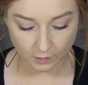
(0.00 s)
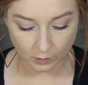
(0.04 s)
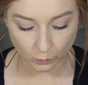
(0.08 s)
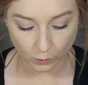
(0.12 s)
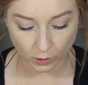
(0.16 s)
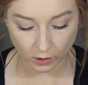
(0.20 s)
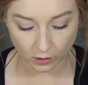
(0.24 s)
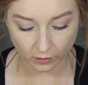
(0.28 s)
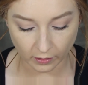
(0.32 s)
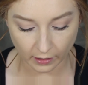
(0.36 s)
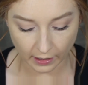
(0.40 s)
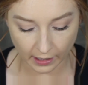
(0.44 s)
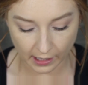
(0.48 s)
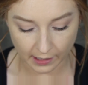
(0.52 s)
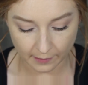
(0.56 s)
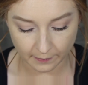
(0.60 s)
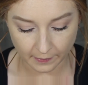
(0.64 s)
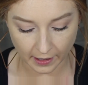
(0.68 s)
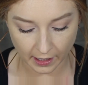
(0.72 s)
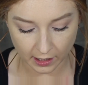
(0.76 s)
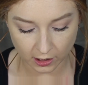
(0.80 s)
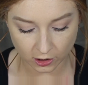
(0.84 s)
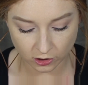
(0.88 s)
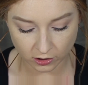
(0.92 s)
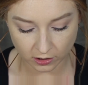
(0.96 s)
Well, I'm
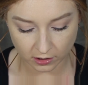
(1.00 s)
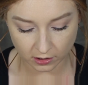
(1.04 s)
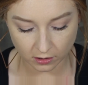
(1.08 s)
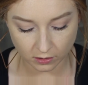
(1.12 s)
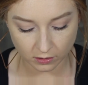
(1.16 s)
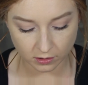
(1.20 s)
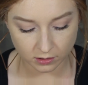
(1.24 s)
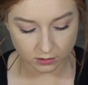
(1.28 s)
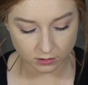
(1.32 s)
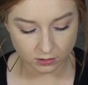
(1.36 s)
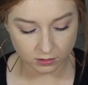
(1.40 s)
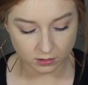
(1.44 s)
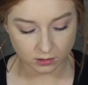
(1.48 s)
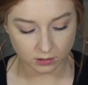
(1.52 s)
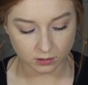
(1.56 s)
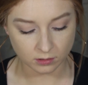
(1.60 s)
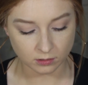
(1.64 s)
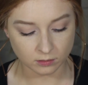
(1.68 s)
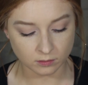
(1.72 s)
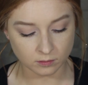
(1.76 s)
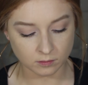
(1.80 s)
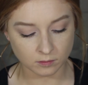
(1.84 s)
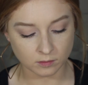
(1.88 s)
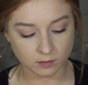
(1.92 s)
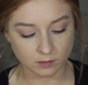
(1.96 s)
actually going
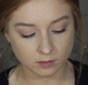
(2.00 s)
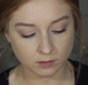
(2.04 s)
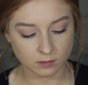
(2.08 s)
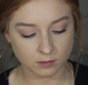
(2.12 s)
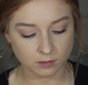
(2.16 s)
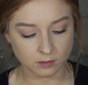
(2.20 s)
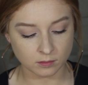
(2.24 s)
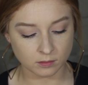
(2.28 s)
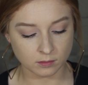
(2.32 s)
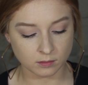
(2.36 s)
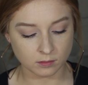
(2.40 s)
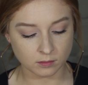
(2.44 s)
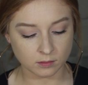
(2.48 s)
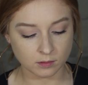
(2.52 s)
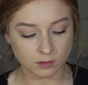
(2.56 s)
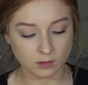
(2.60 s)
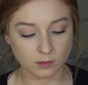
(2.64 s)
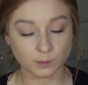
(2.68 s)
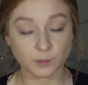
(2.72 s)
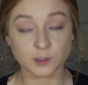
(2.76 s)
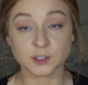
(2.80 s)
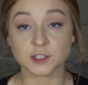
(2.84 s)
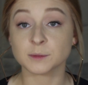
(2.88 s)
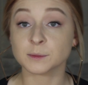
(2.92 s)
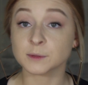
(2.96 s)
to
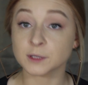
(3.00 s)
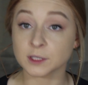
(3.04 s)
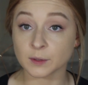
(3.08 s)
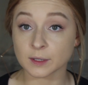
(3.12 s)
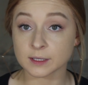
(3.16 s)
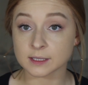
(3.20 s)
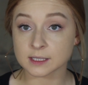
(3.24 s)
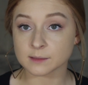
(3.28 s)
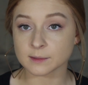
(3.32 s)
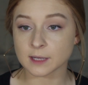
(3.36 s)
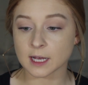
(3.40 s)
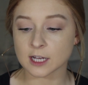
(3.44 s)
put some glue on some